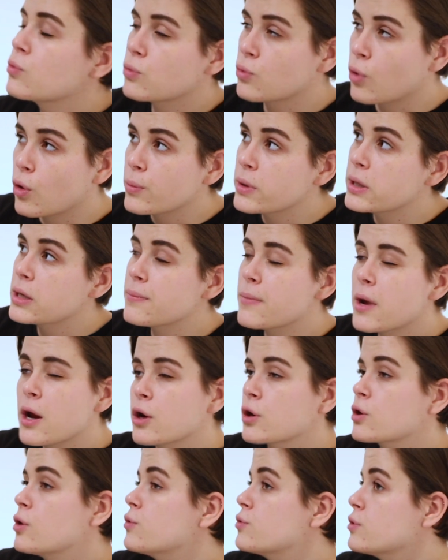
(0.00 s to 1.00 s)
normally in
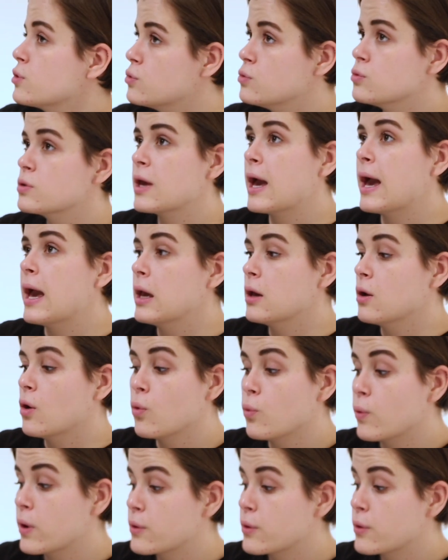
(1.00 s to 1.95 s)
America or the UK or